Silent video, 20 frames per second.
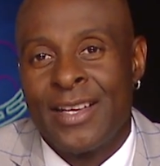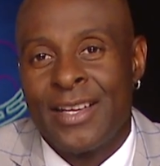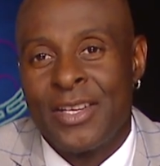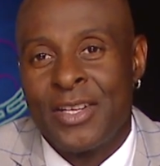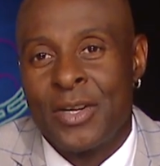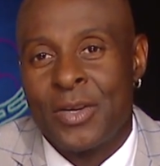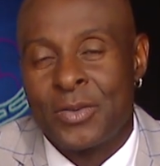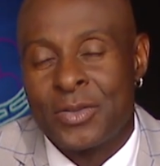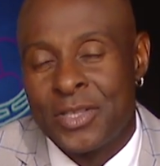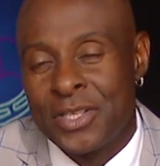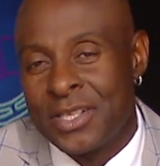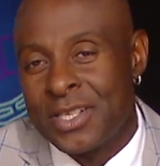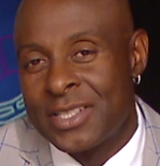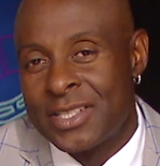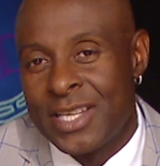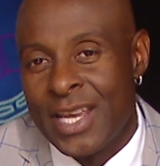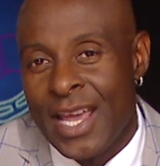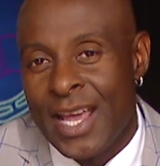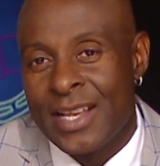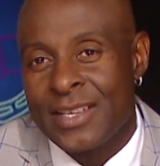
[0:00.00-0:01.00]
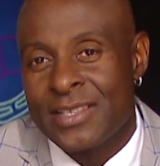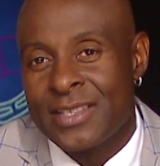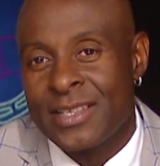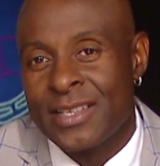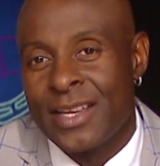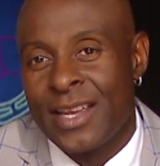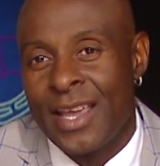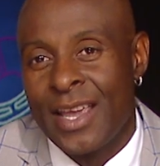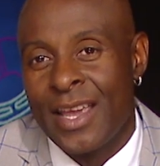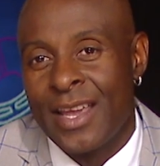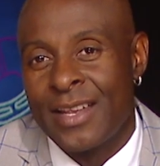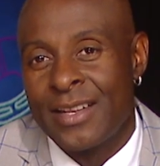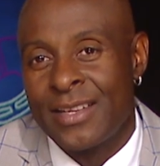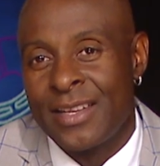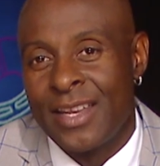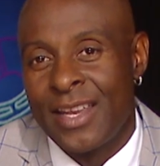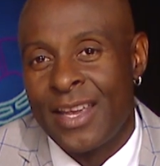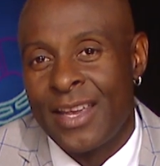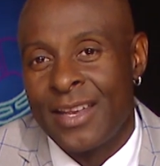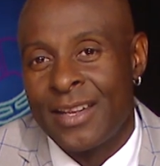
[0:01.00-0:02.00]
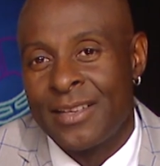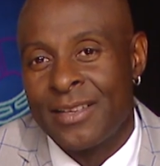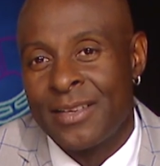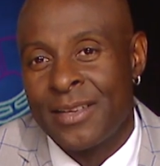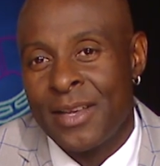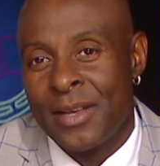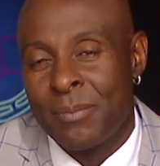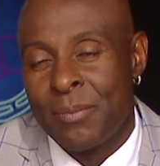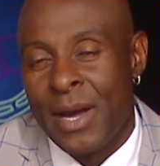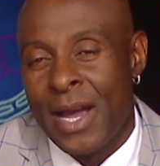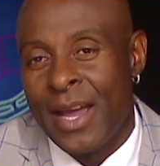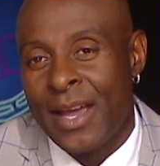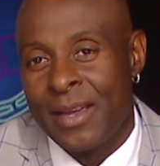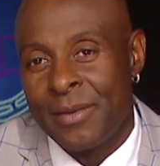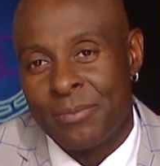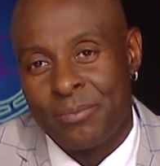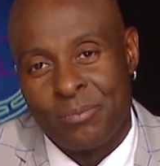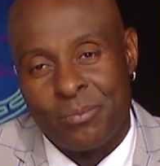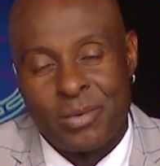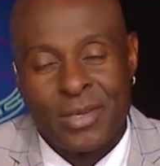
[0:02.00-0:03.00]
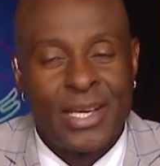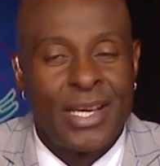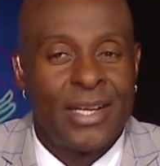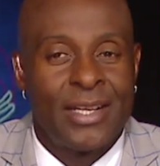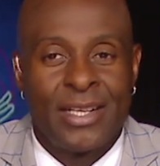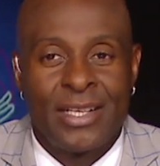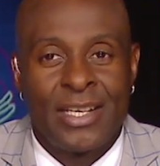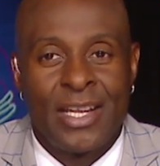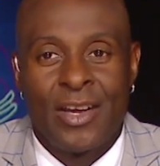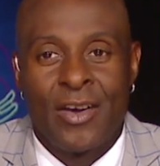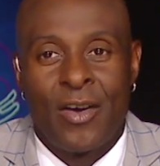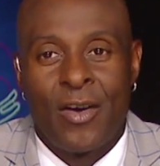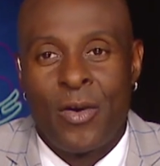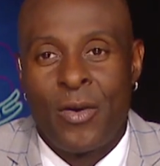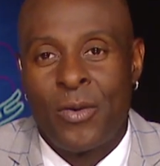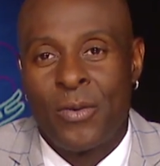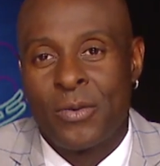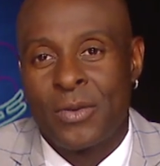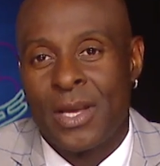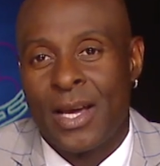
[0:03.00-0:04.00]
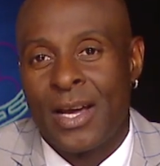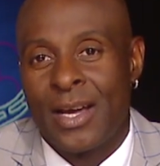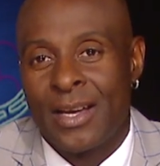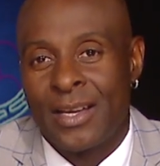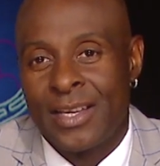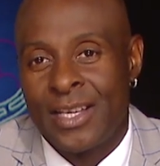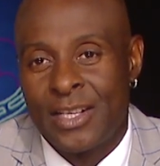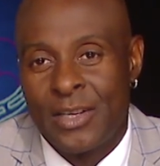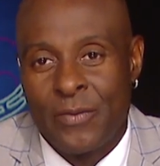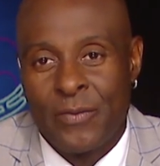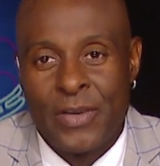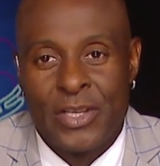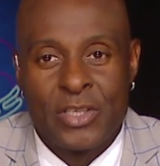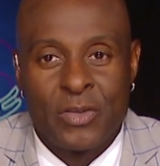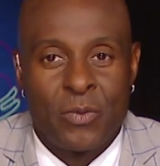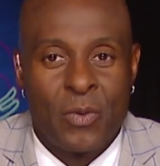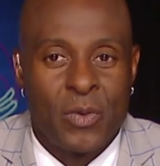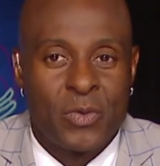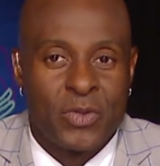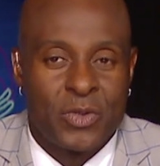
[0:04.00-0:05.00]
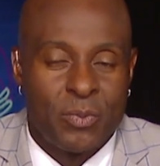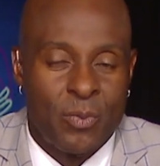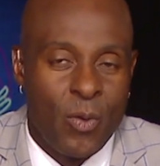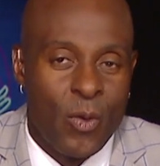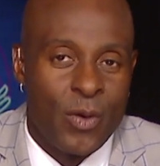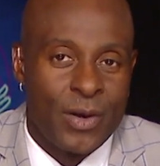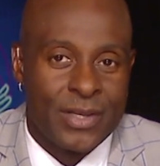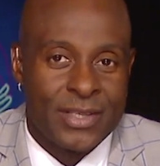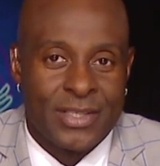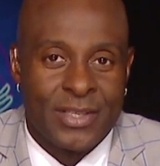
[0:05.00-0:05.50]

the test and by playing in their own individual sports.